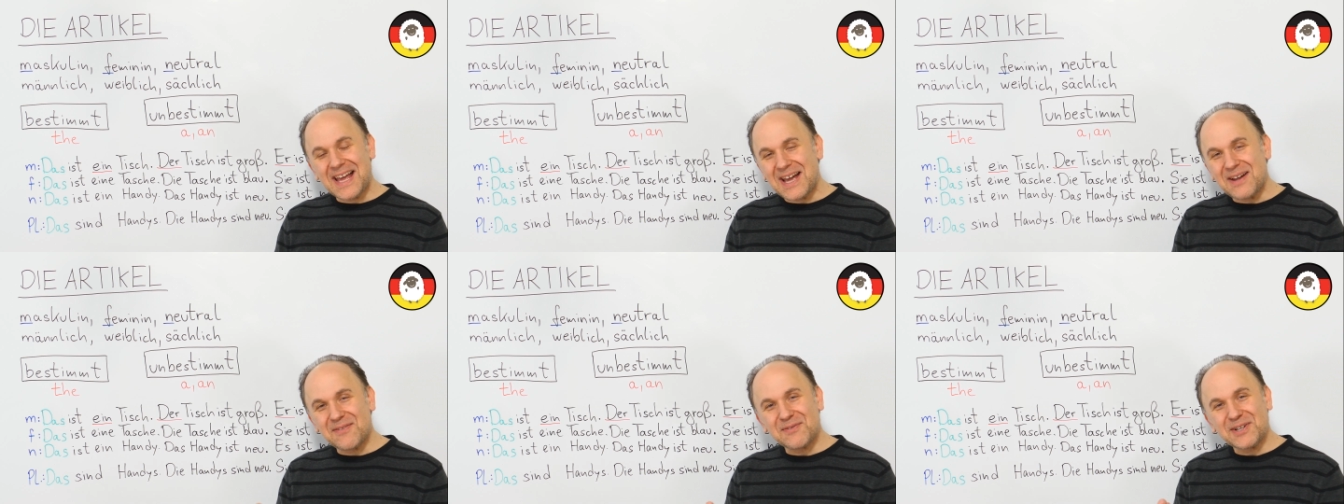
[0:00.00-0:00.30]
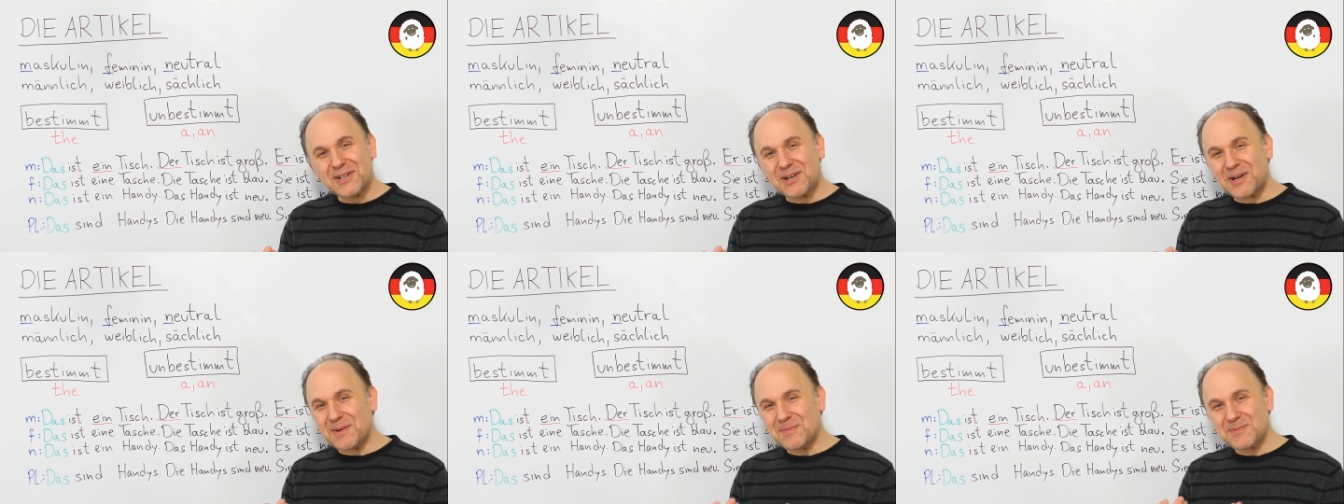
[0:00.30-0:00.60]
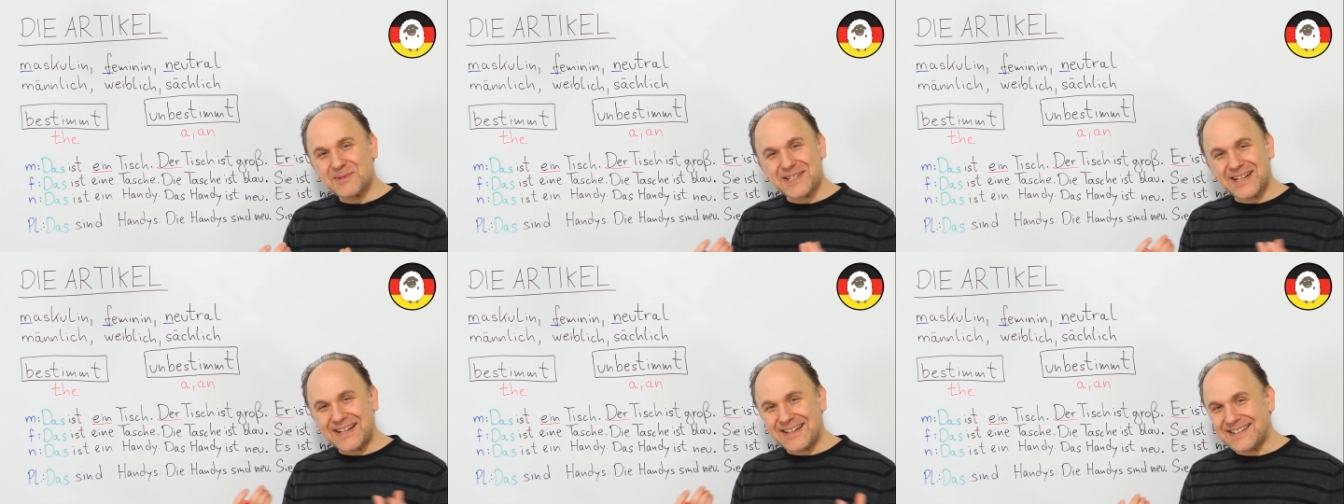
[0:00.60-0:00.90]
every
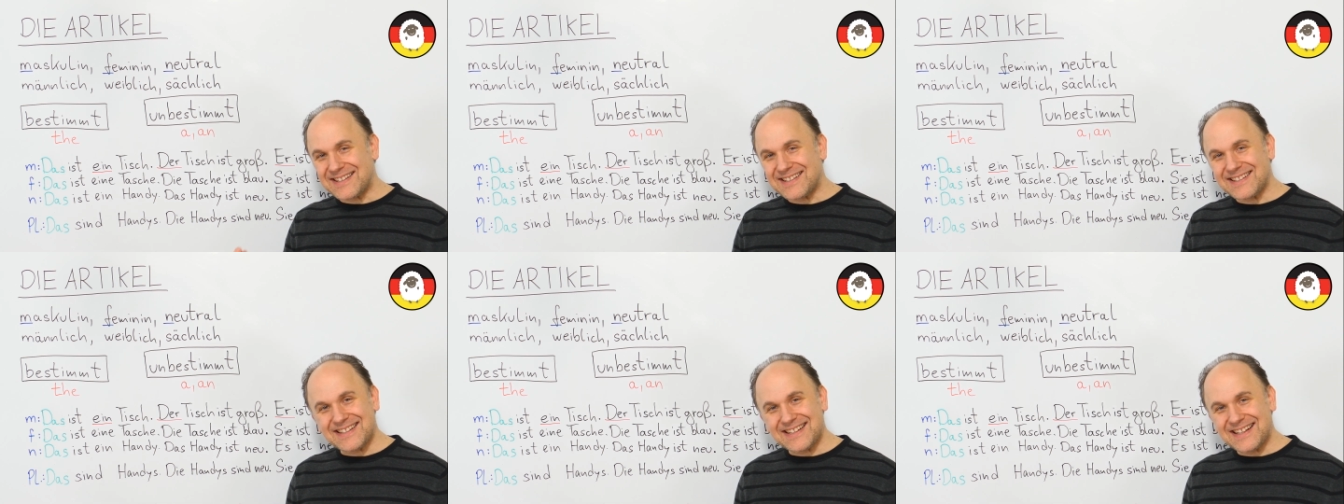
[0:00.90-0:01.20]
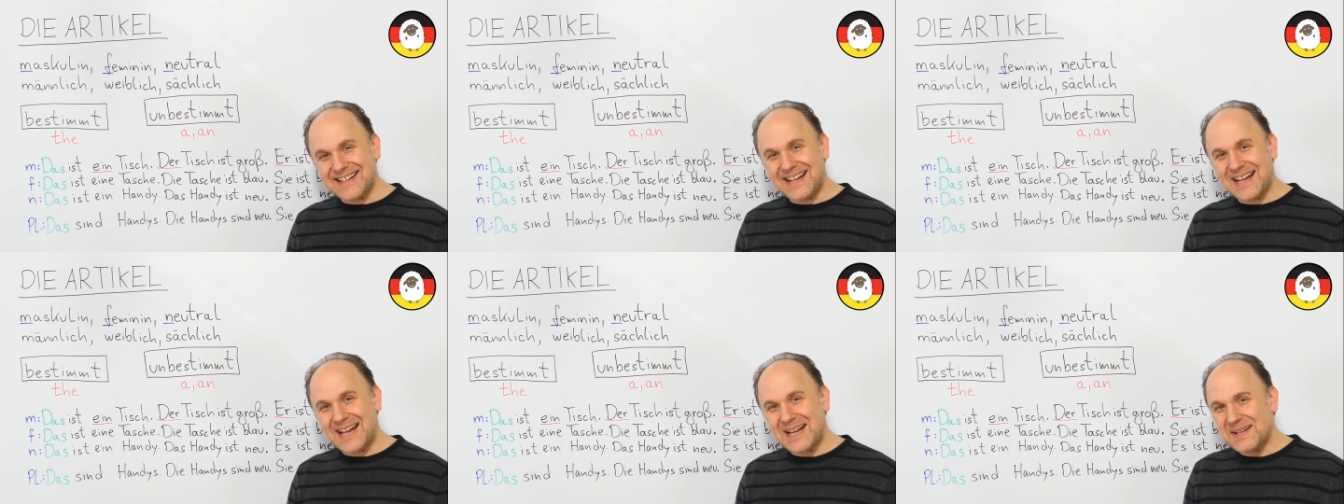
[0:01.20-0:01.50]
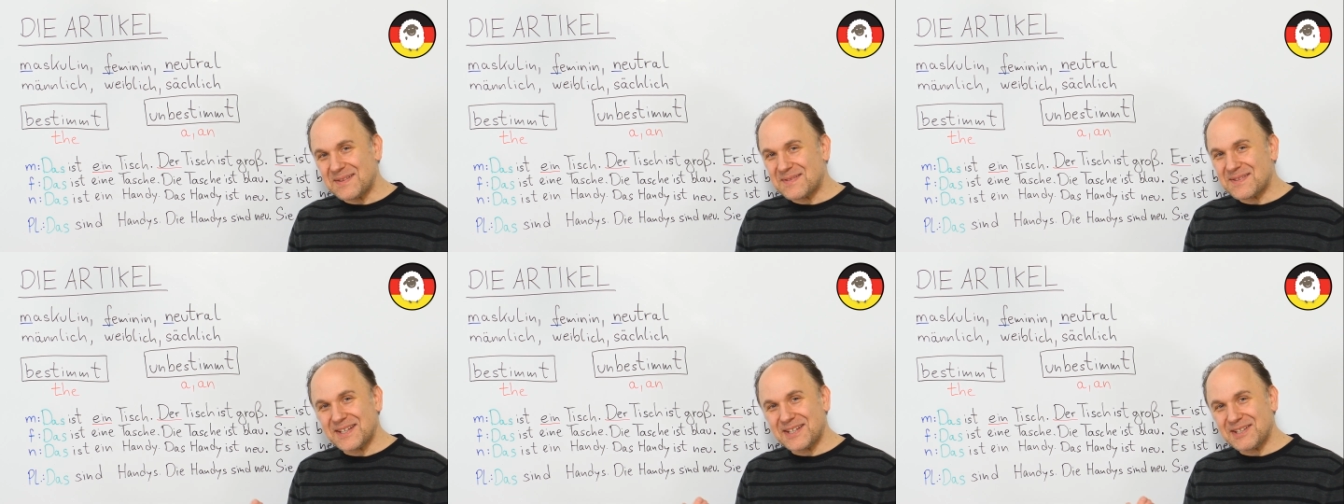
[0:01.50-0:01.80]
object,
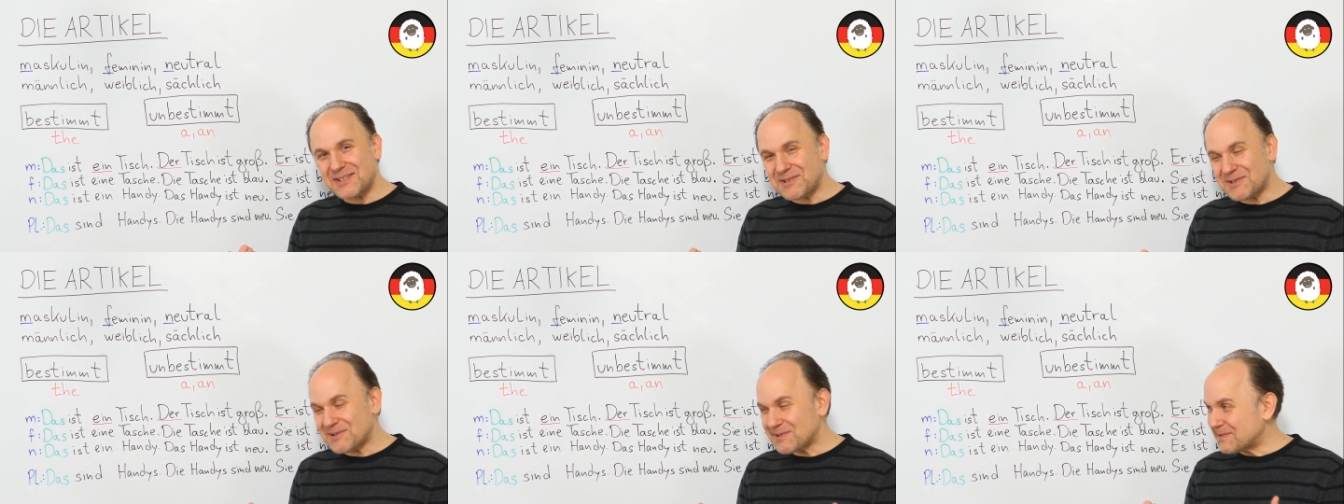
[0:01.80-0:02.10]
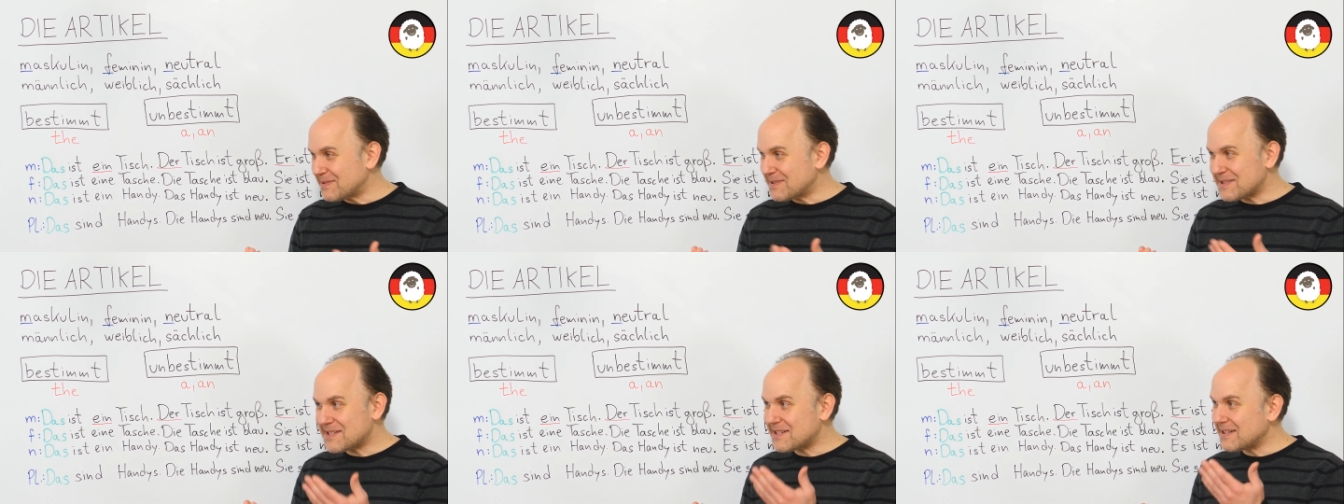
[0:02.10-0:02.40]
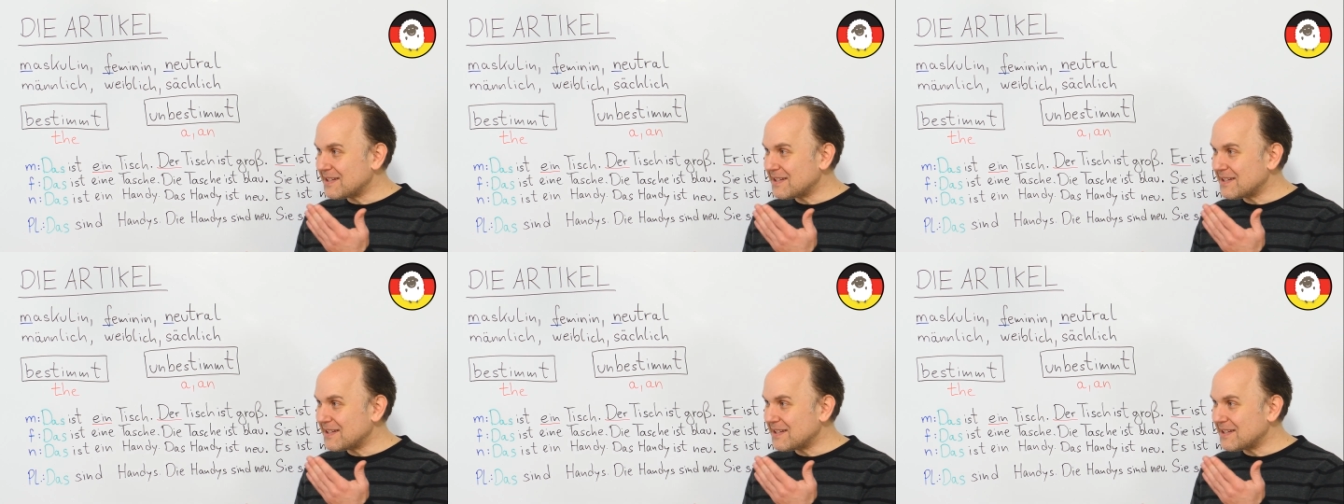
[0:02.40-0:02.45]
anything you could